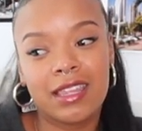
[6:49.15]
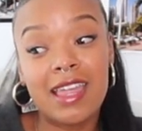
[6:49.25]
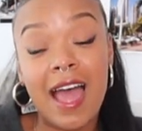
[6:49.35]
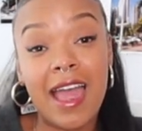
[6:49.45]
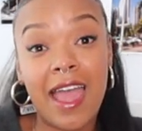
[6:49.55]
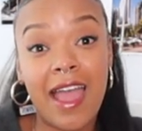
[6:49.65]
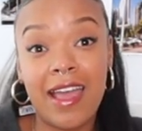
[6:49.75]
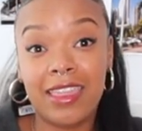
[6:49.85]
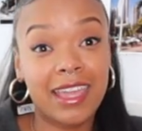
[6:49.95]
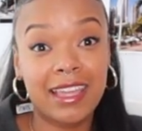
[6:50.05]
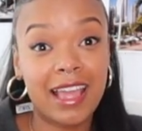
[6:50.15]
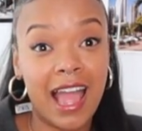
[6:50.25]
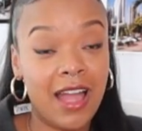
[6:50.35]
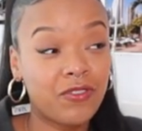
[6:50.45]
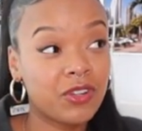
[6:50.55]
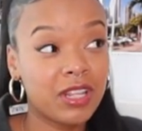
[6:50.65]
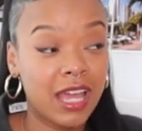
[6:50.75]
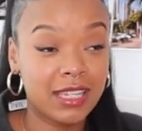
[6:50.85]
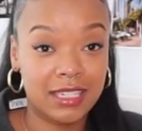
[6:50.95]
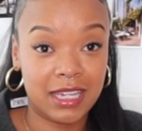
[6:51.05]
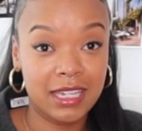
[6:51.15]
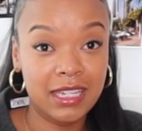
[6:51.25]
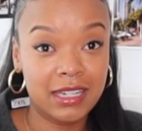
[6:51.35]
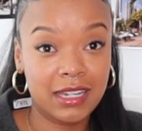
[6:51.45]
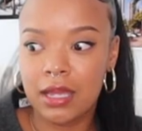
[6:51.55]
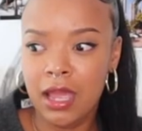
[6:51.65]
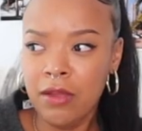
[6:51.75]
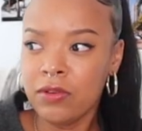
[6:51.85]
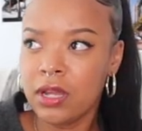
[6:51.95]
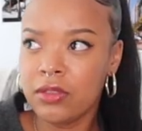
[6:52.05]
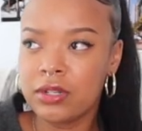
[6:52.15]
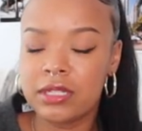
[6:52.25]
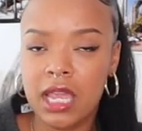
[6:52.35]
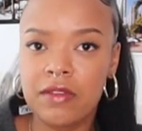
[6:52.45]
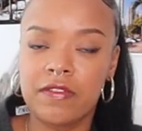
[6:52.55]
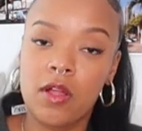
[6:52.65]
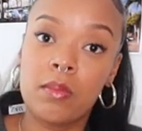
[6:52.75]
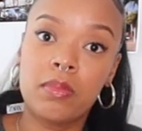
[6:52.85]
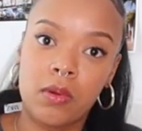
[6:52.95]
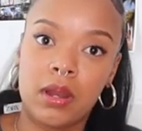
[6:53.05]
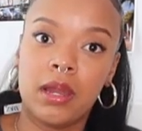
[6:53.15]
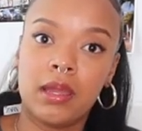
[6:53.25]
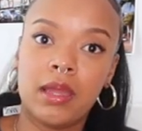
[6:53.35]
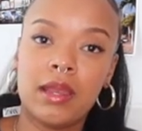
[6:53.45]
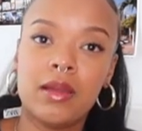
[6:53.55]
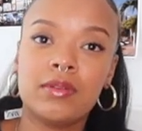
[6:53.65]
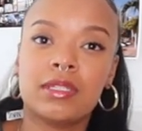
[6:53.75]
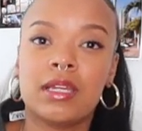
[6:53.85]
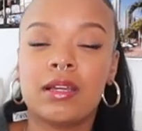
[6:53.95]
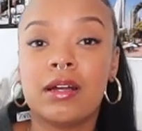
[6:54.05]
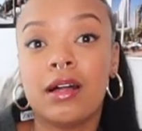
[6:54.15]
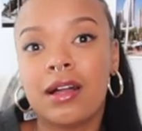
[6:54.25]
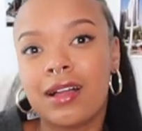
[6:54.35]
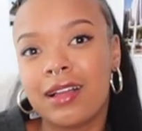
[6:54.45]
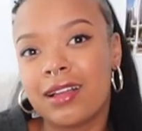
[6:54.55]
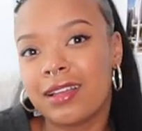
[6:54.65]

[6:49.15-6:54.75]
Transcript: that like after that date every other date felt boring and i was like oh,